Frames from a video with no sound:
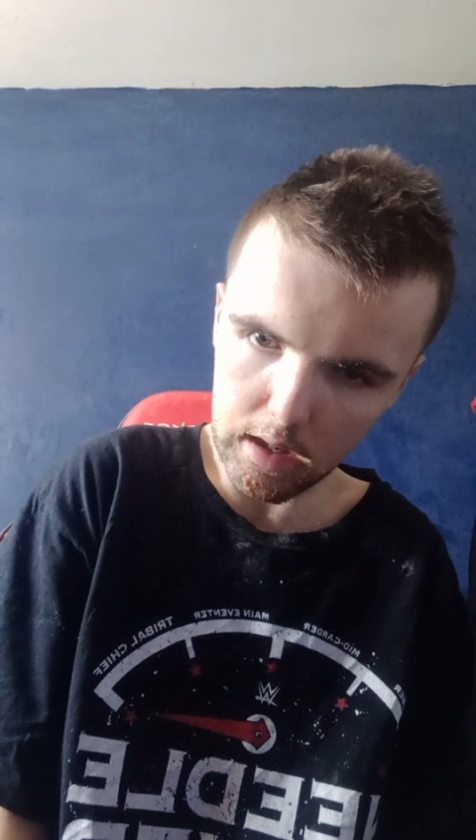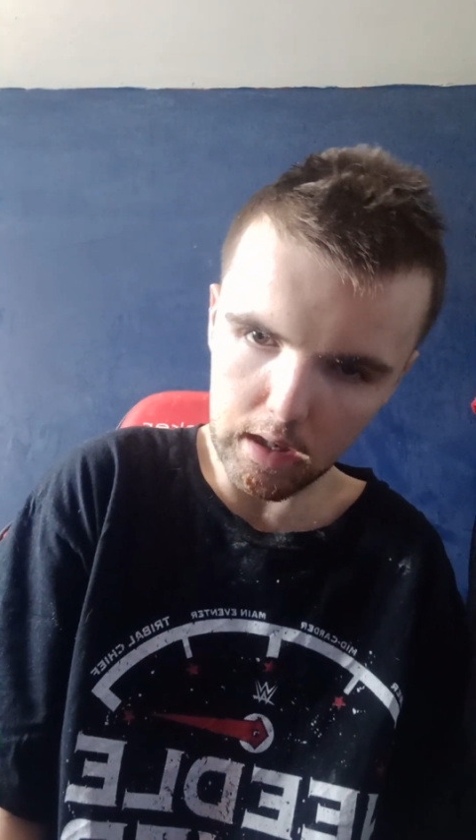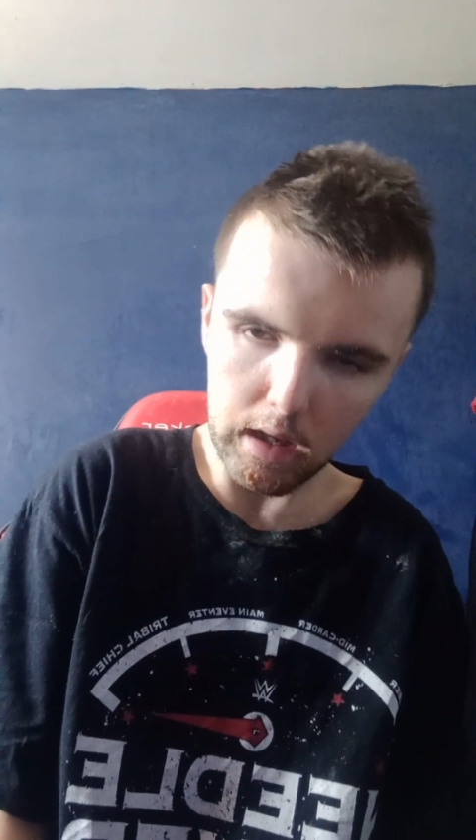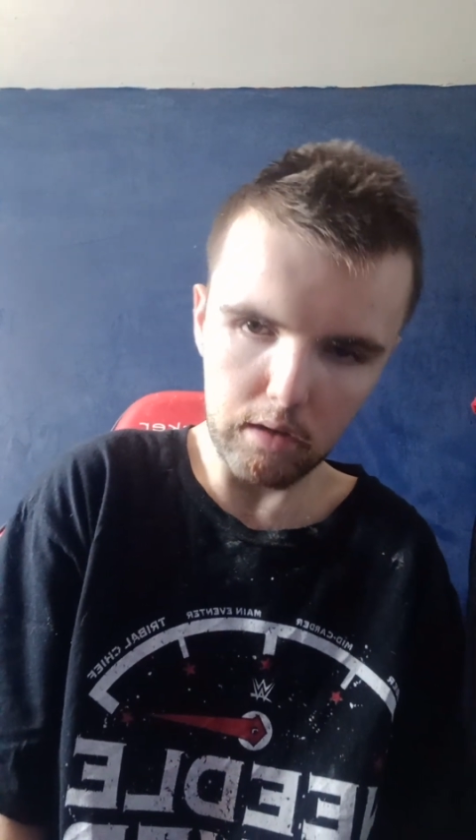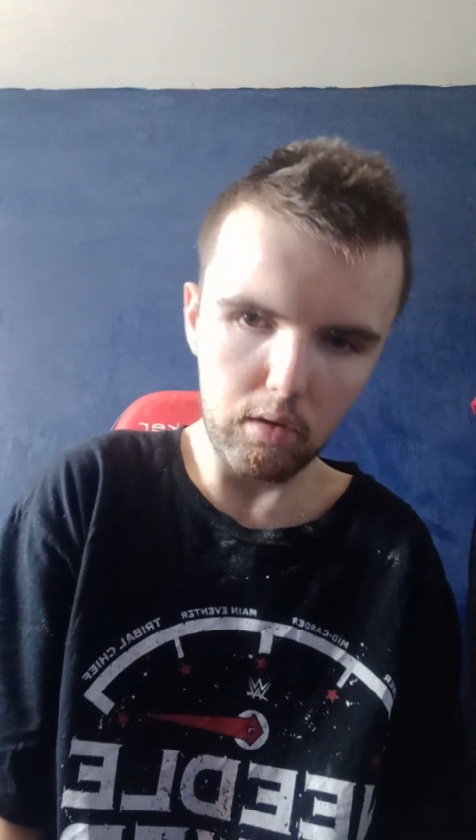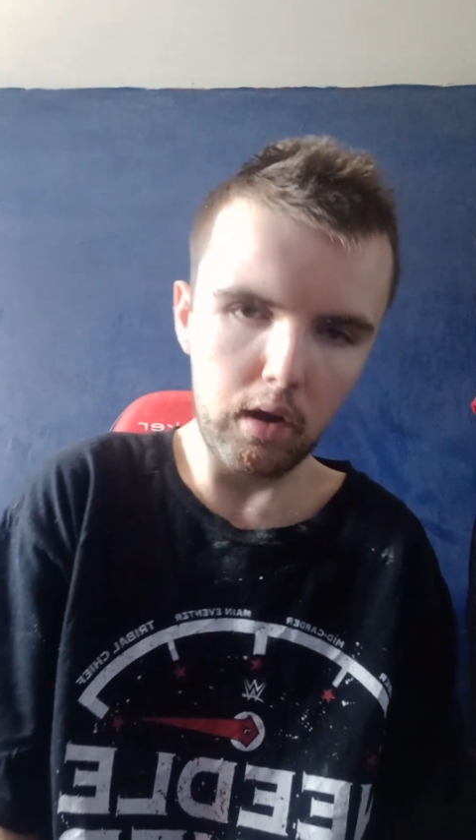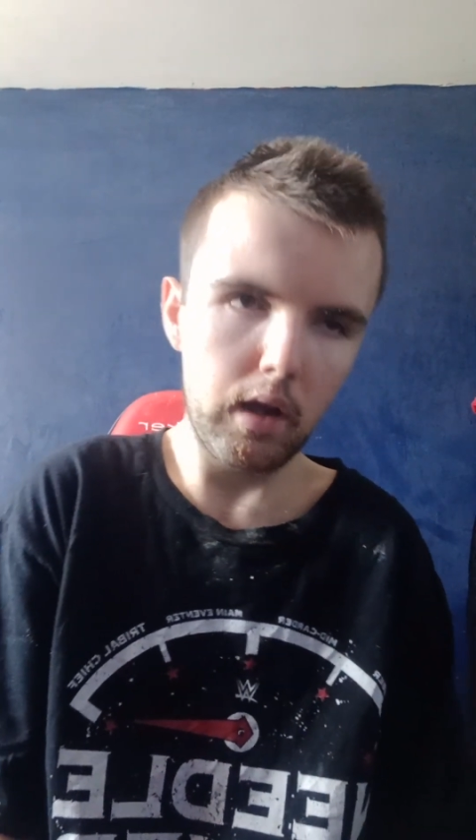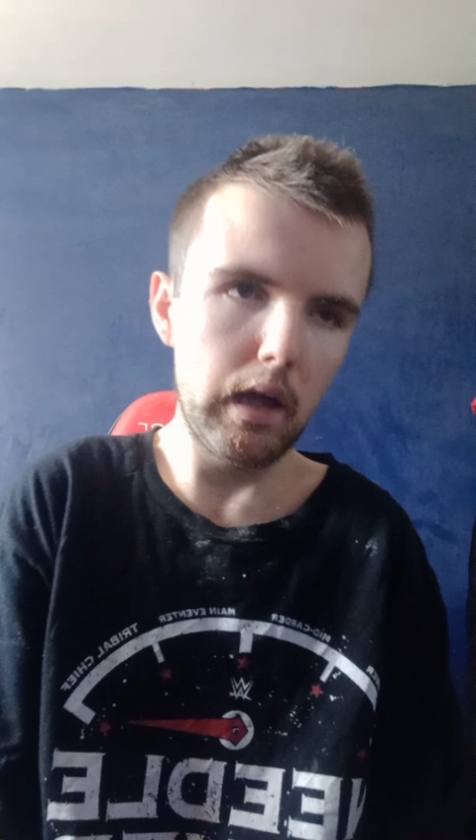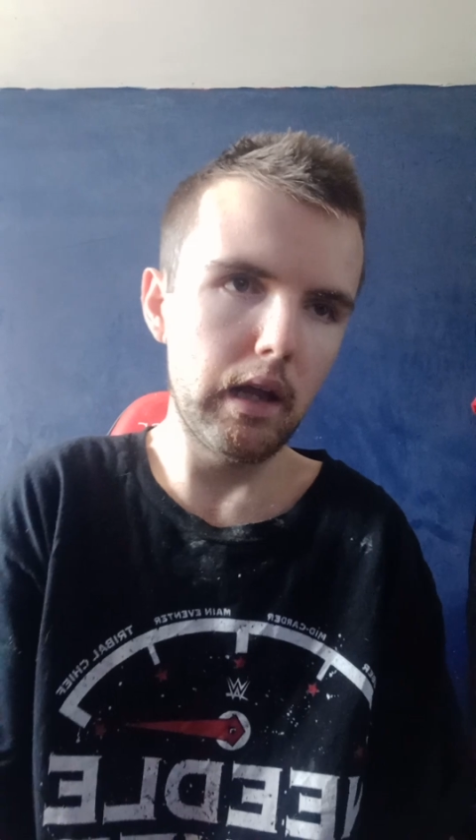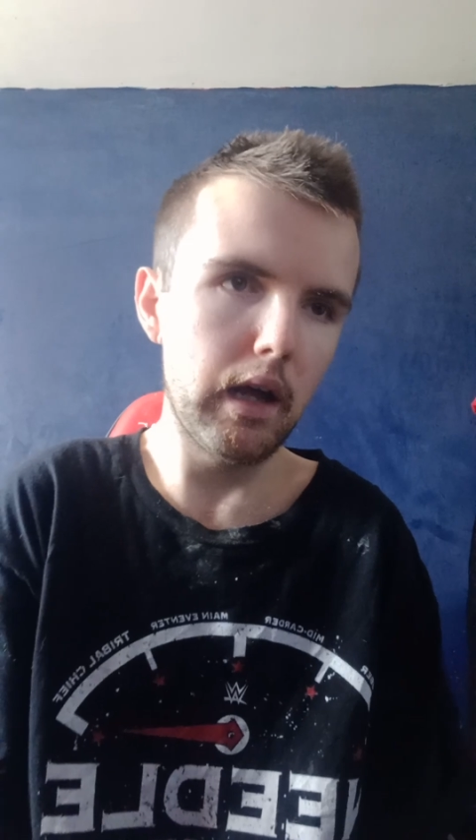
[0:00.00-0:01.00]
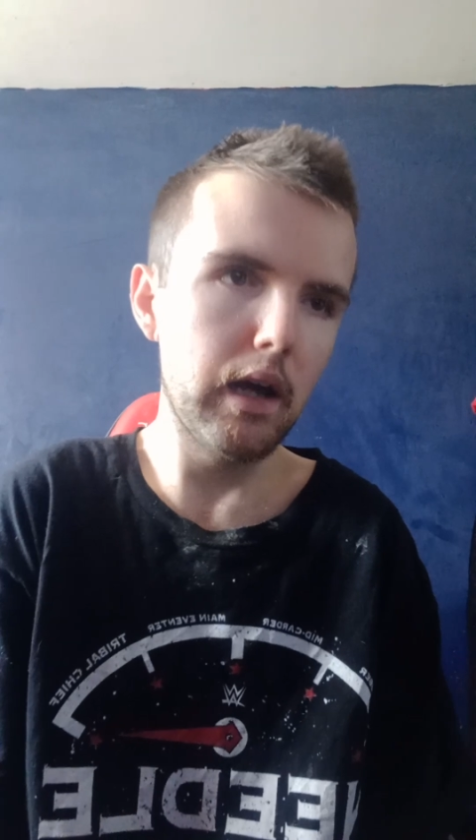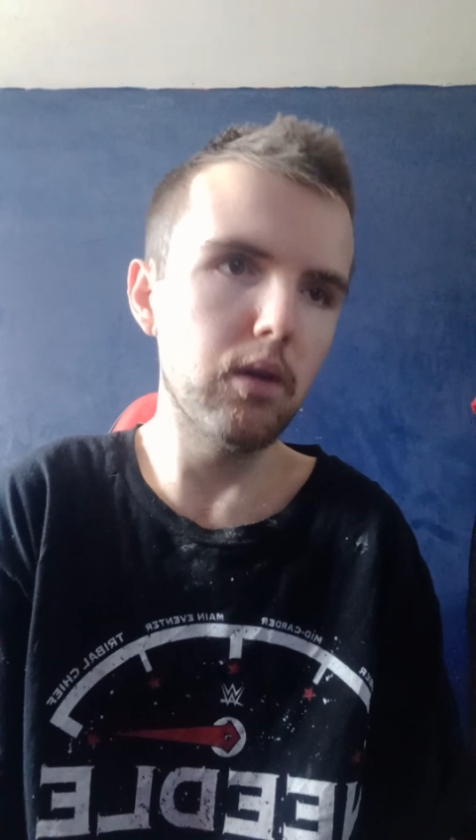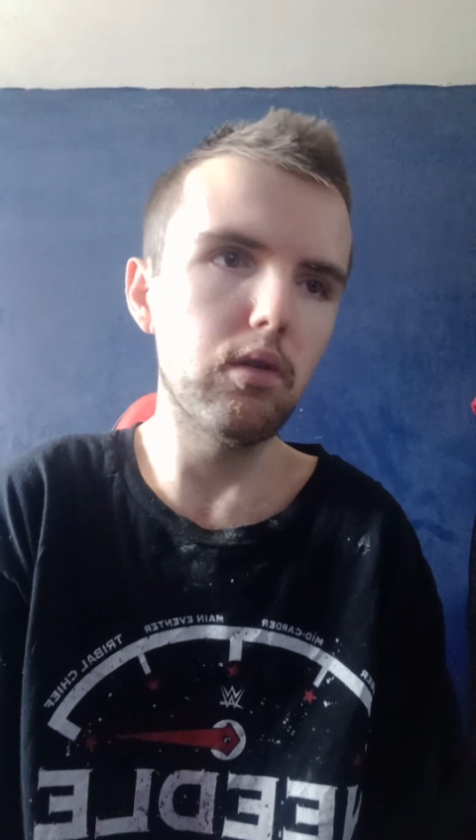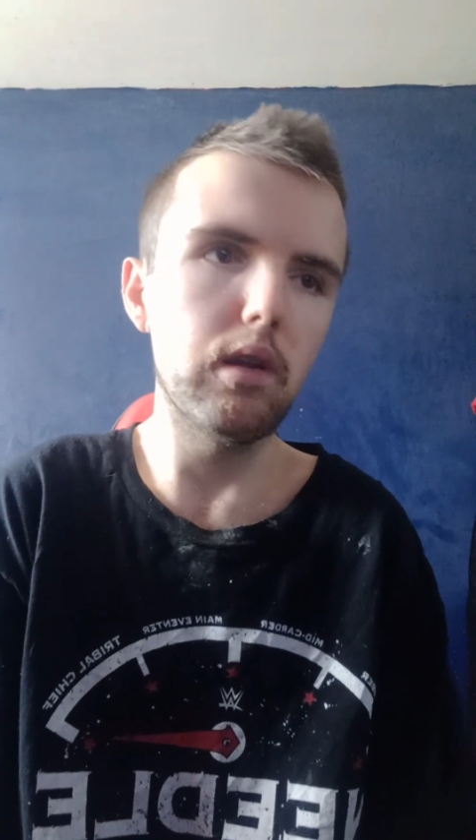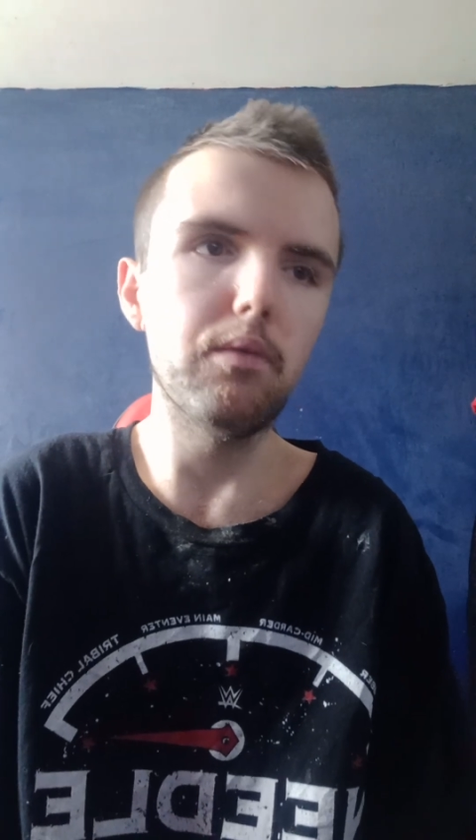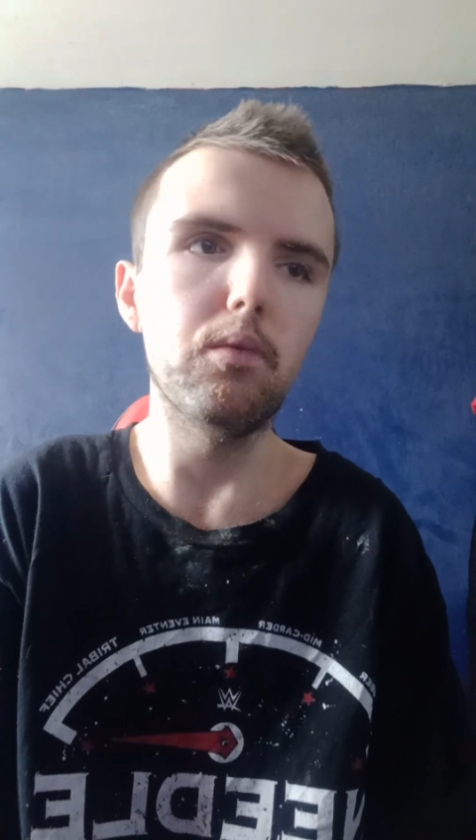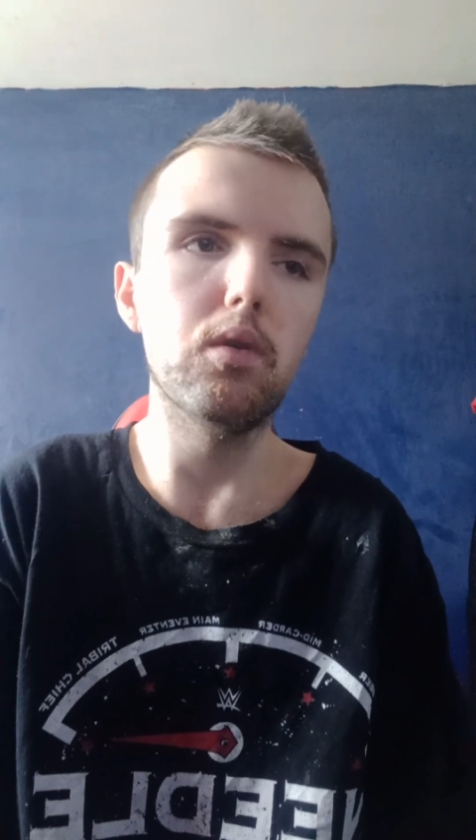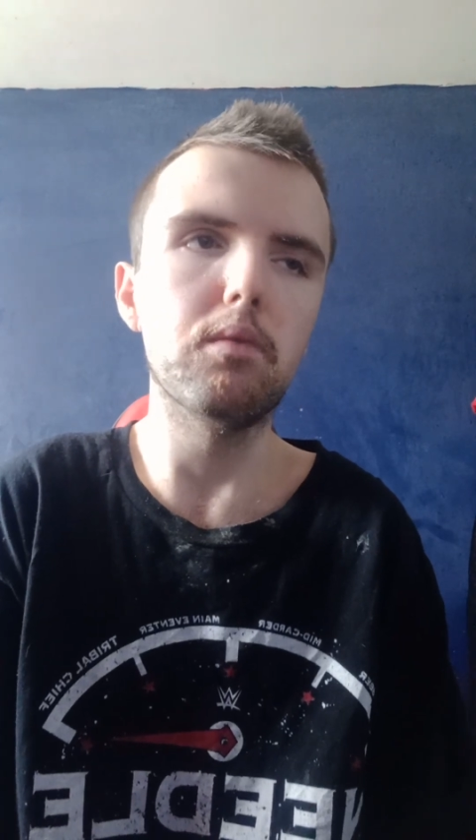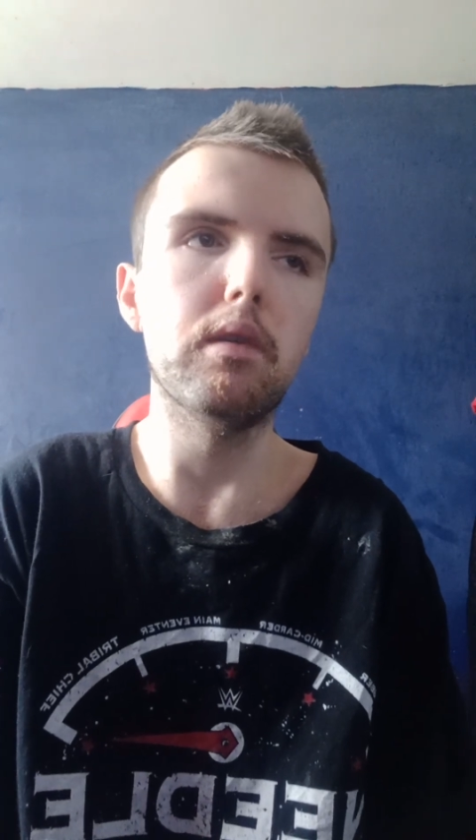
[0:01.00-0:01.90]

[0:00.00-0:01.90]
honestly thought